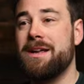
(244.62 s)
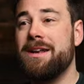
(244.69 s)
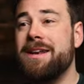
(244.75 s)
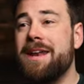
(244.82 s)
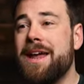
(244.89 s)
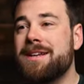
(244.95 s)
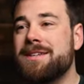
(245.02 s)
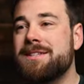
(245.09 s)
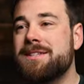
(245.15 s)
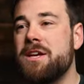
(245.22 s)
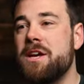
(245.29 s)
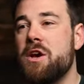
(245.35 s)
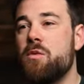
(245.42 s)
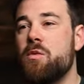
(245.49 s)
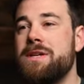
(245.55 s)
Next,
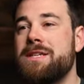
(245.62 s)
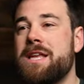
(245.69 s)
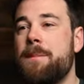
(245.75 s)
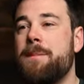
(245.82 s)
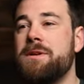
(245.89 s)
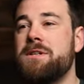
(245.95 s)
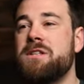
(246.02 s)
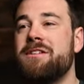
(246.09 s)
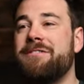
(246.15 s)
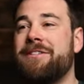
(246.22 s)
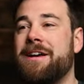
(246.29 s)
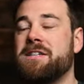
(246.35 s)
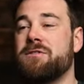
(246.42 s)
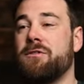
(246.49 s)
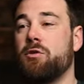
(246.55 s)
we step into the
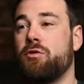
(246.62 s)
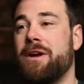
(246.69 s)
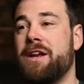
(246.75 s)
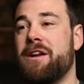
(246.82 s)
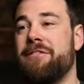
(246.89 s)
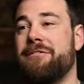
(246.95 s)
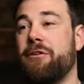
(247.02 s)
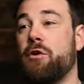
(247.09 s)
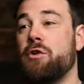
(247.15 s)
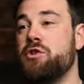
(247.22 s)
festival arena for a